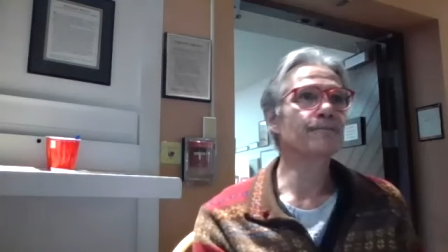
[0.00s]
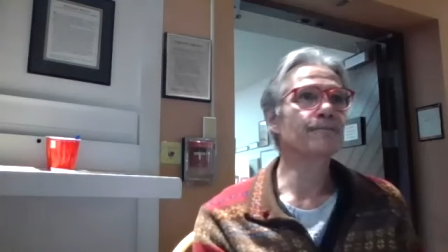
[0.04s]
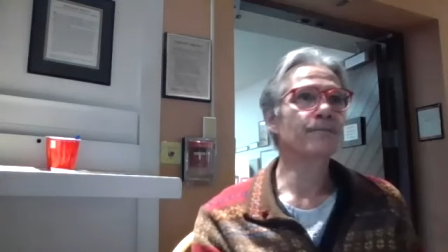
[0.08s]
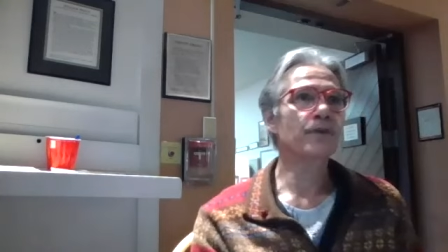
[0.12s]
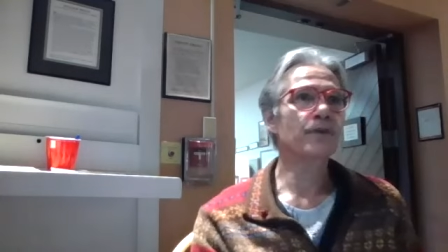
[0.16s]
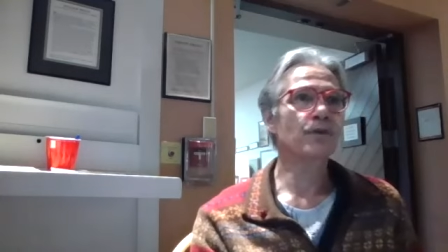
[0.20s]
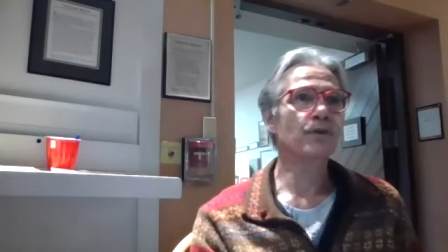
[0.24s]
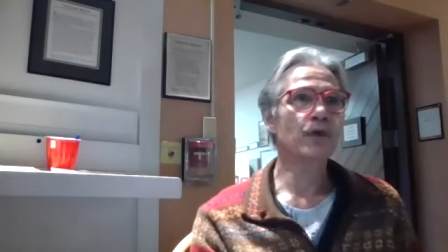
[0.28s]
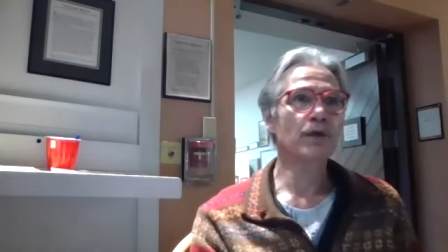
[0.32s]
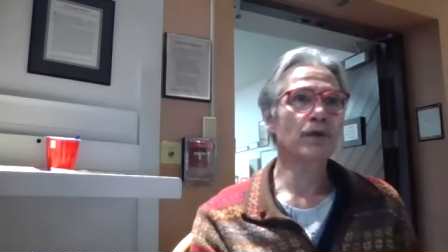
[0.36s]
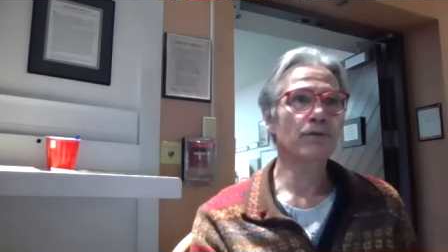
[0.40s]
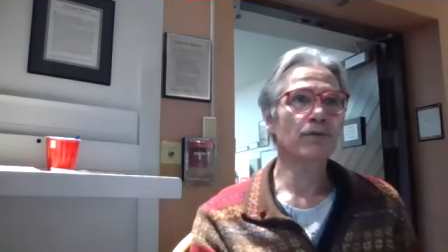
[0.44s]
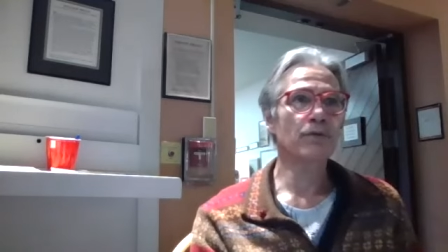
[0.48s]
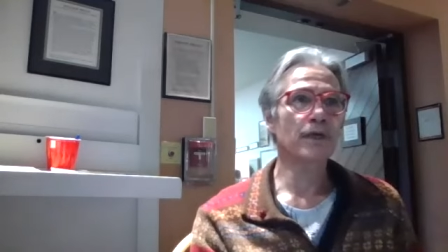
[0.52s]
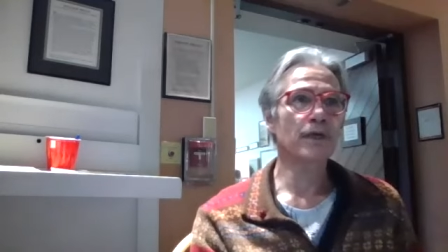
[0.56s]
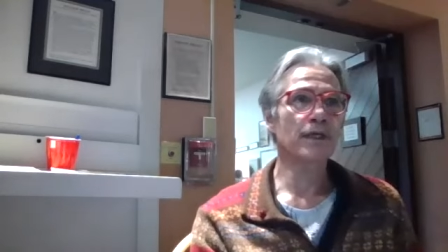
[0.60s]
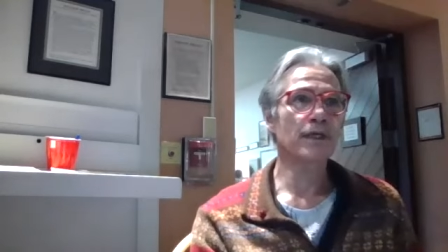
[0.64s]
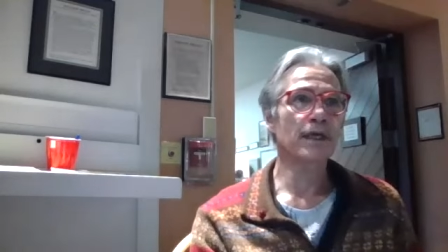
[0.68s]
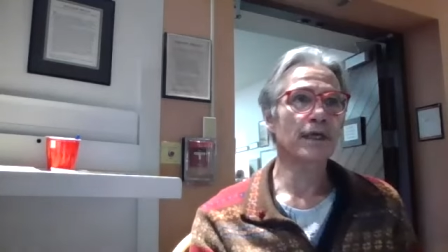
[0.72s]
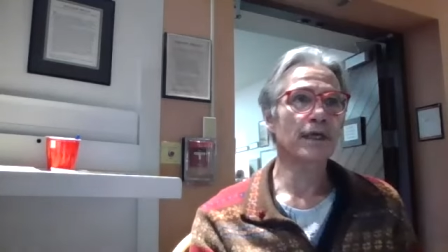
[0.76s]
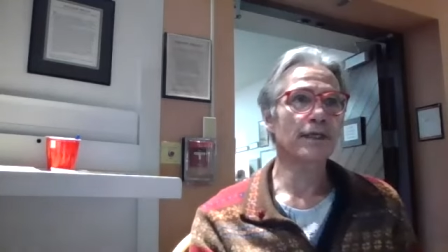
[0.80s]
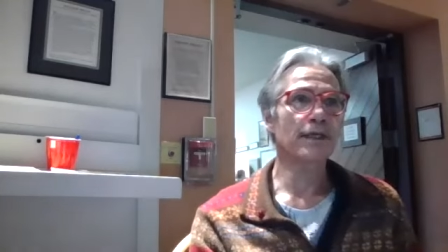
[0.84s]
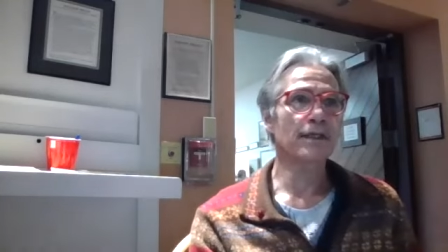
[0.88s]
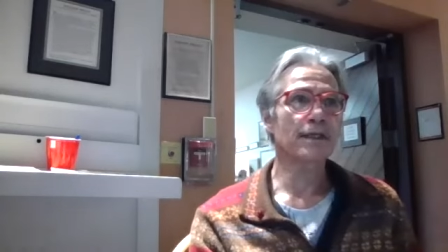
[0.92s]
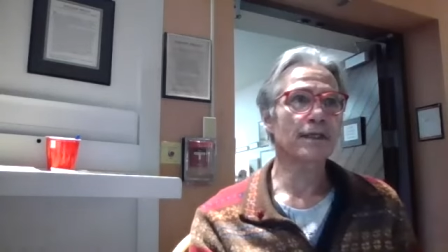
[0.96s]
we're,
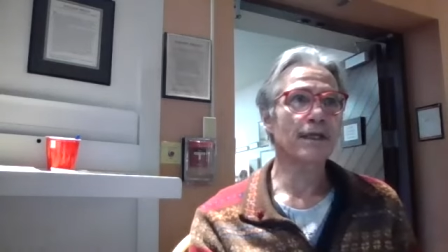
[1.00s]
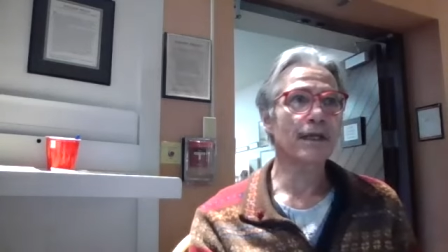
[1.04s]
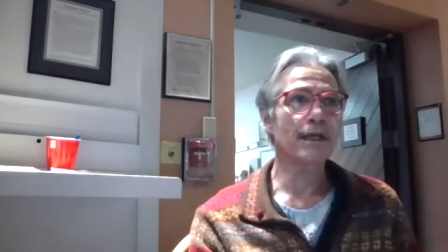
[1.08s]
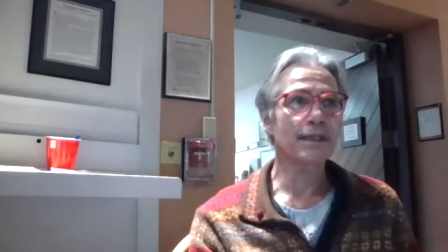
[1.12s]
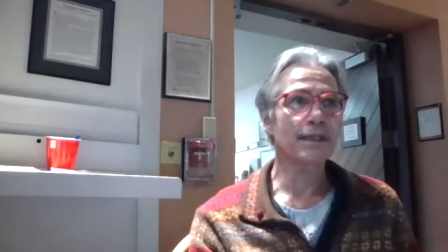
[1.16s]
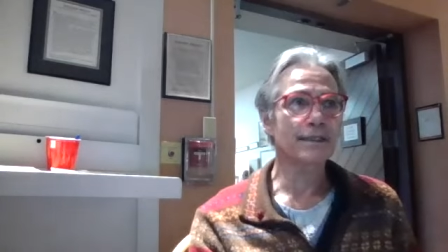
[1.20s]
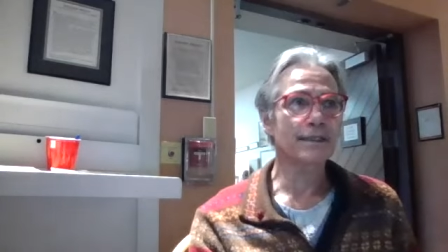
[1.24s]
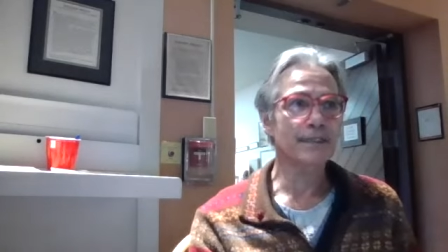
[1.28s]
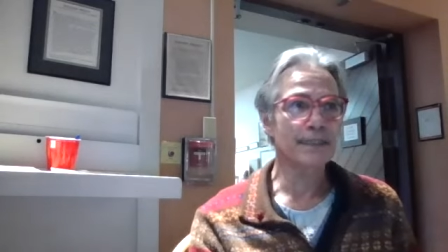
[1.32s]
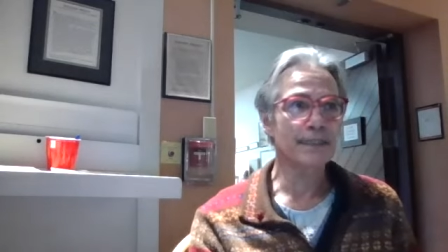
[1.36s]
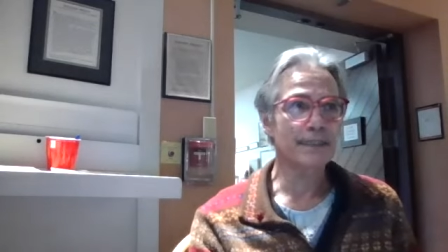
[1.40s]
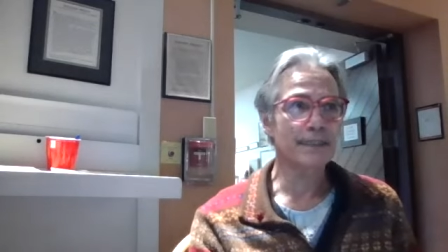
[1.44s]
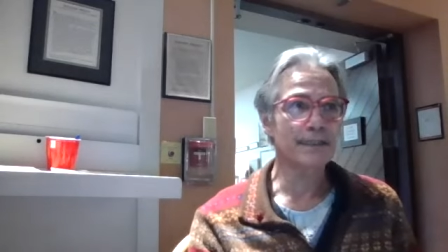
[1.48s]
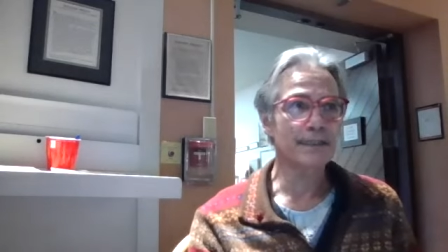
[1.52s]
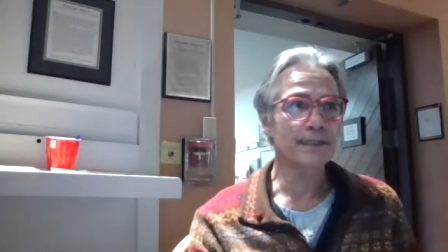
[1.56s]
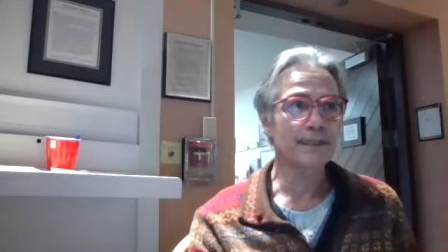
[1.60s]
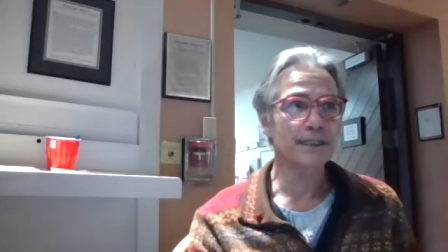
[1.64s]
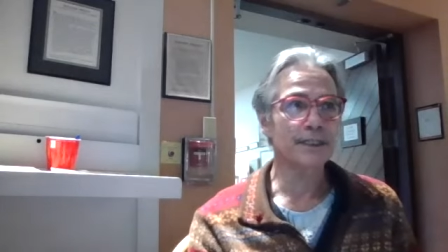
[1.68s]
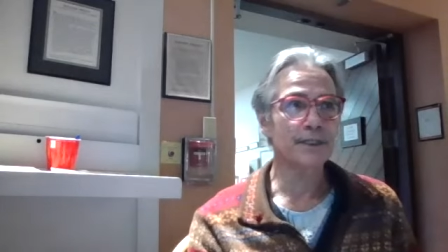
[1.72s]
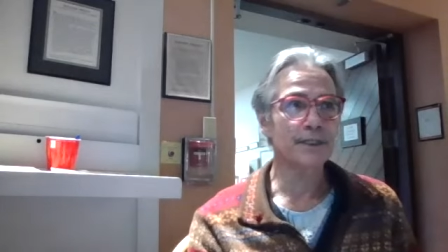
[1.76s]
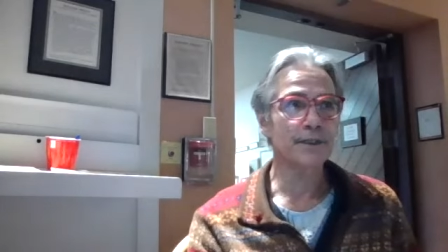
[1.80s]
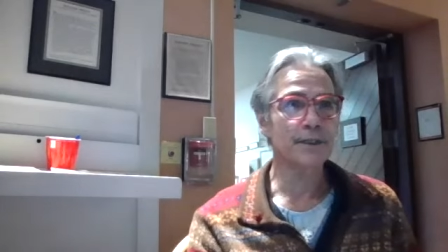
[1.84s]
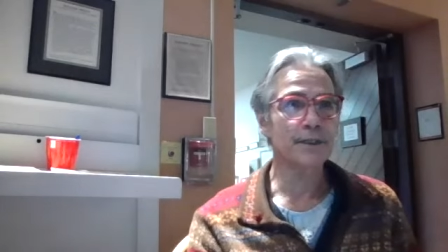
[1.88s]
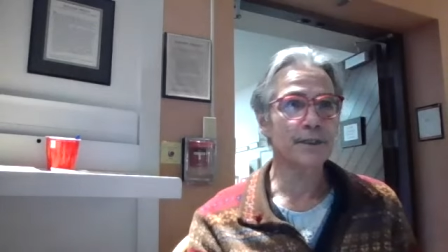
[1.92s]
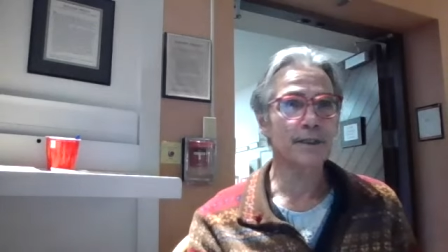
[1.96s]
we're not locked
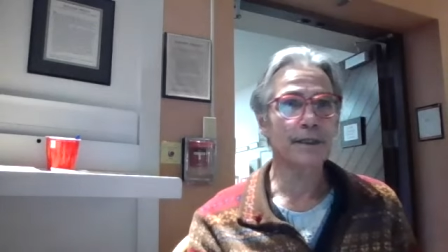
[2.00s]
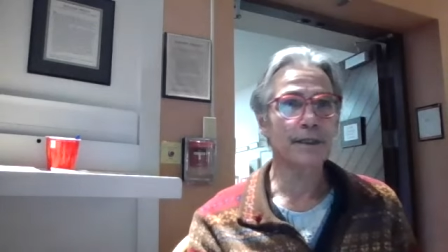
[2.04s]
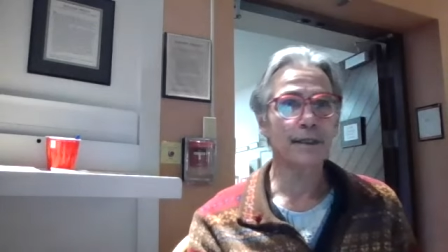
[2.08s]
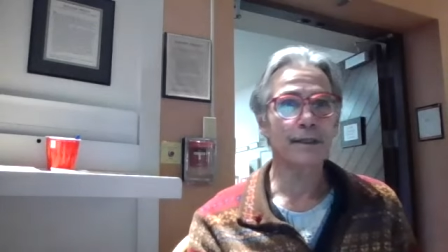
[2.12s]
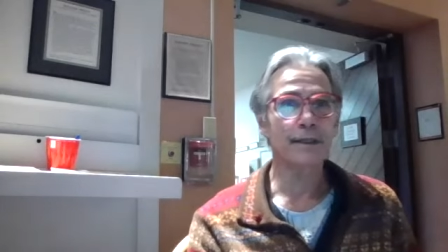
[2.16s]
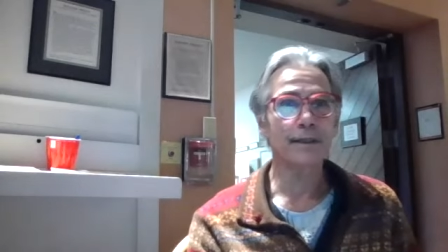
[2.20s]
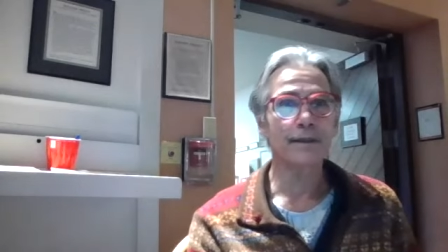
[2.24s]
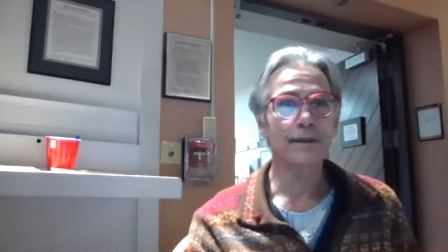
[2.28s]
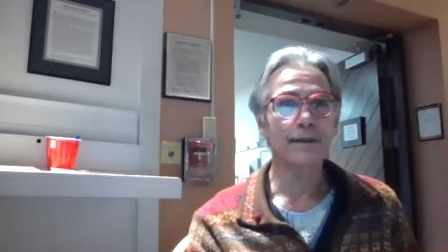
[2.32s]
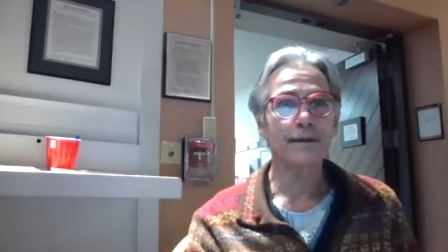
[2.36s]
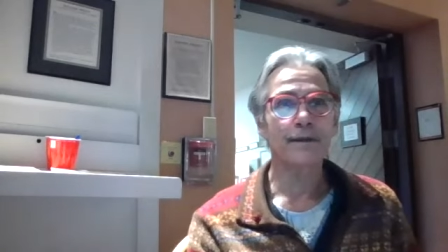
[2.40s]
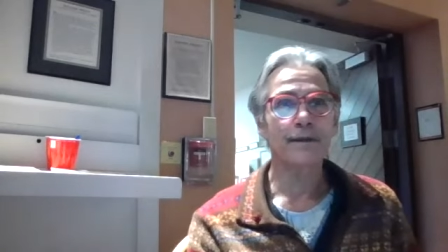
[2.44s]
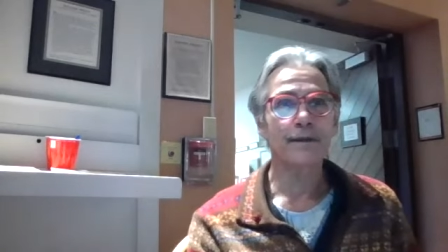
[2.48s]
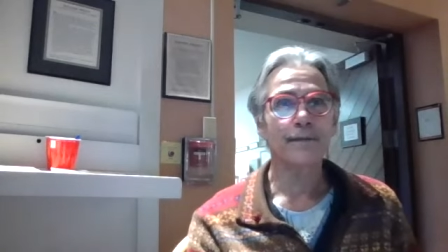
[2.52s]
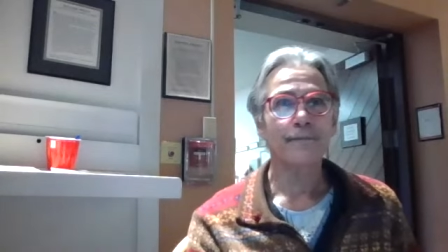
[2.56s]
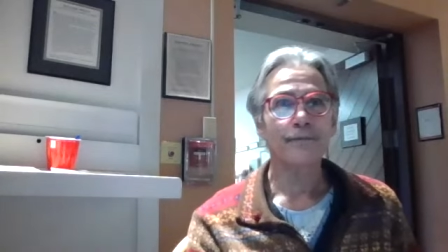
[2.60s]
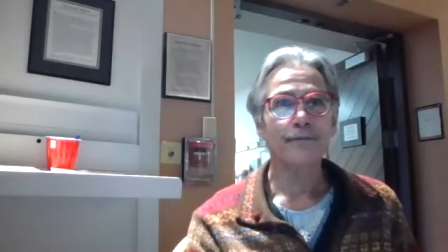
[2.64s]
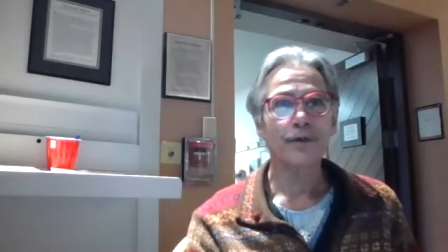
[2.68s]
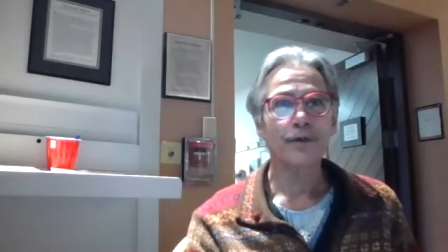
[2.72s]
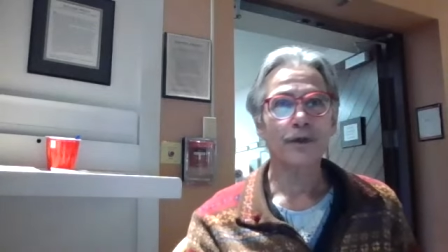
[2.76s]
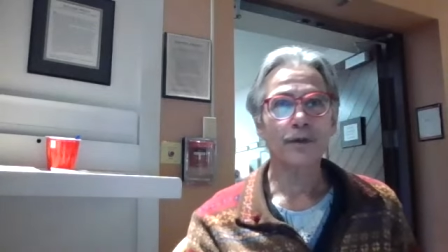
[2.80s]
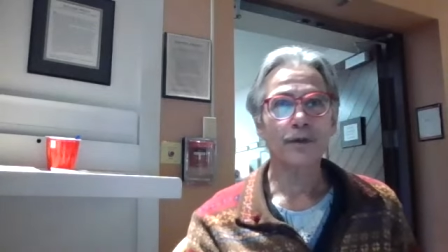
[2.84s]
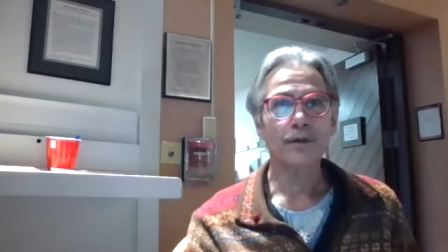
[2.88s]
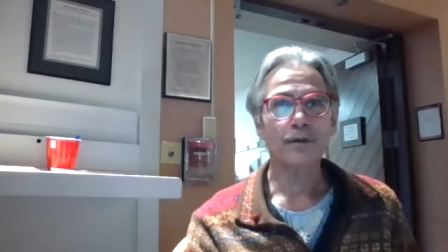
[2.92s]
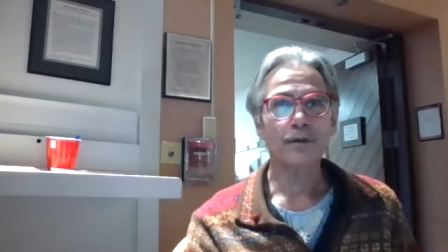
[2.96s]
into,
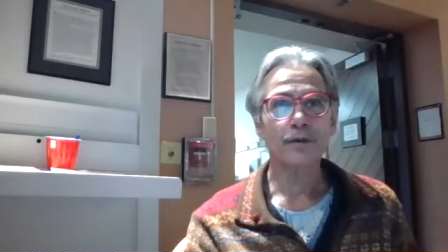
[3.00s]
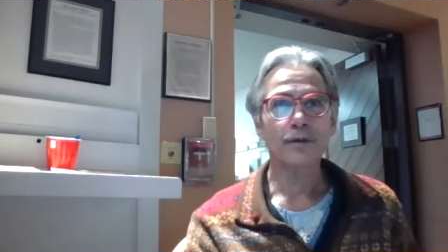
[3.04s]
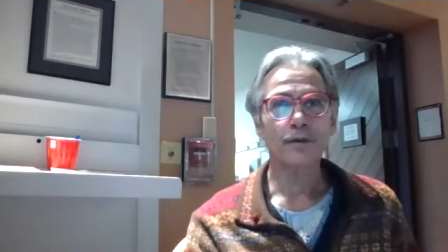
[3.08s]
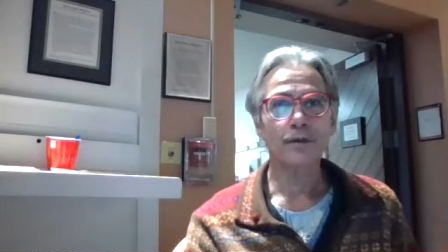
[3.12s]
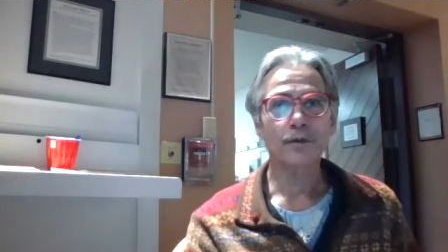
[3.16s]
uh,